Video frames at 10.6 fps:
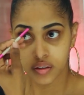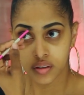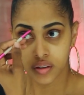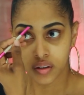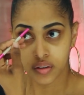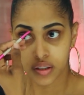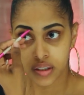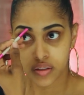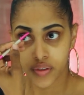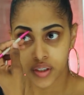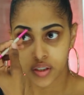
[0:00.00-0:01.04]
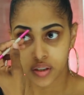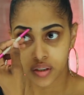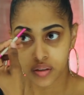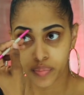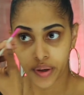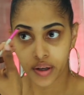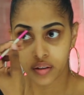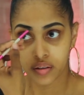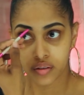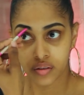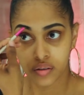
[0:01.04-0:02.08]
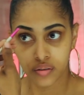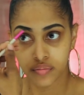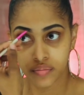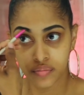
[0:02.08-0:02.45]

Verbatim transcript: So let's finish these brows.